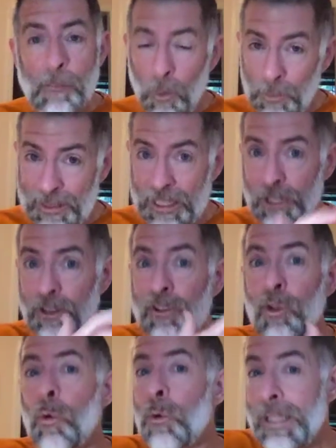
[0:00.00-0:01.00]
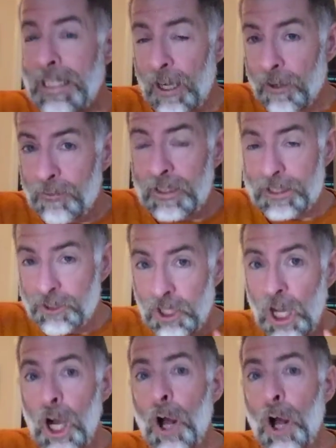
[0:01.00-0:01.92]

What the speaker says: but with the authority of this